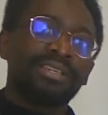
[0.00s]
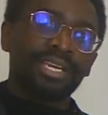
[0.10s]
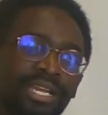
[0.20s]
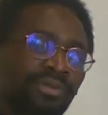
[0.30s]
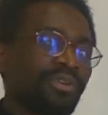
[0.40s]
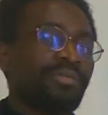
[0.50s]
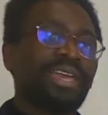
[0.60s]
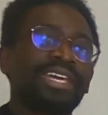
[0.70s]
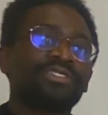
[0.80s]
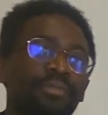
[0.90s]
daily. We'll
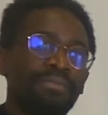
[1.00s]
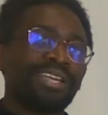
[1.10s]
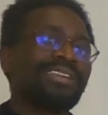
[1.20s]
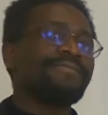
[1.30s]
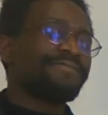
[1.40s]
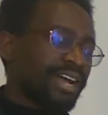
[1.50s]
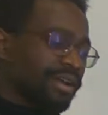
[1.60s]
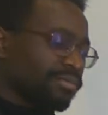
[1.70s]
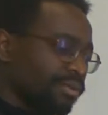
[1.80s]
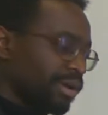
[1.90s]
make it completely
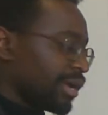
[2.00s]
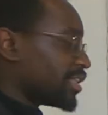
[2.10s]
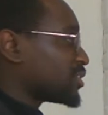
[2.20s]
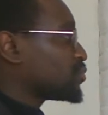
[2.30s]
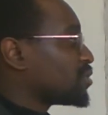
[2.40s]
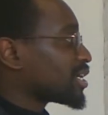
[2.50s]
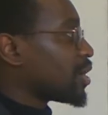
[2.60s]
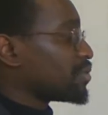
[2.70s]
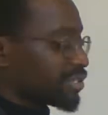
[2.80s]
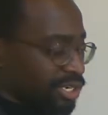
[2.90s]
viable. That's what
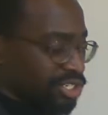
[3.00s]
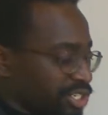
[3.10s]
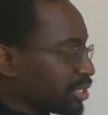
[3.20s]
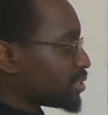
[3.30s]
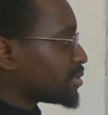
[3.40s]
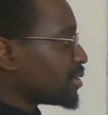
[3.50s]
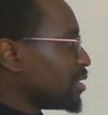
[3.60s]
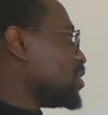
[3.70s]
our strategy is.